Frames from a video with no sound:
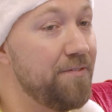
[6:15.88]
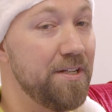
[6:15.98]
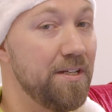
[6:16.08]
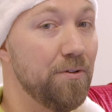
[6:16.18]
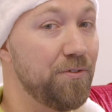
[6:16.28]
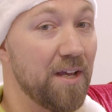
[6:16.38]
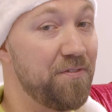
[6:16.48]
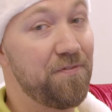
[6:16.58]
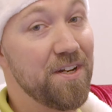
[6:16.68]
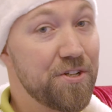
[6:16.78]
even use a
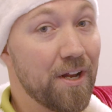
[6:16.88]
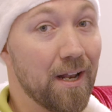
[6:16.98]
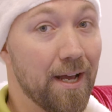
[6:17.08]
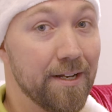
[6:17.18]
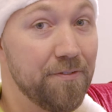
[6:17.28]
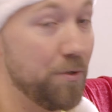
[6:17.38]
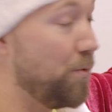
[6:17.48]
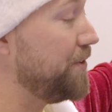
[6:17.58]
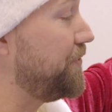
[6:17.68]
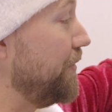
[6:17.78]
fishing line if you
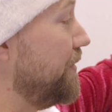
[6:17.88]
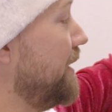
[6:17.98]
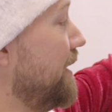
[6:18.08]
want to.